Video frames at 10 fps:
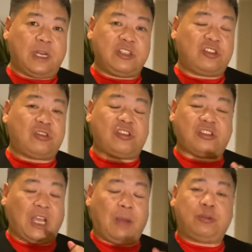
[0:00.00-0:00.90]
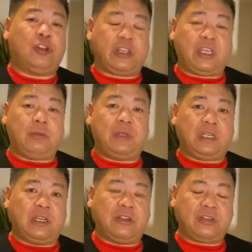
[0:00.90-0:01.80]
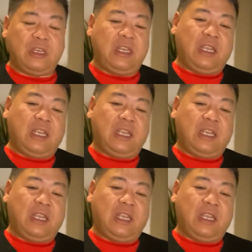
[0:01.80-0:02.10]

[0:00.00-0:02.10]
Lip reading: I just stopped looking because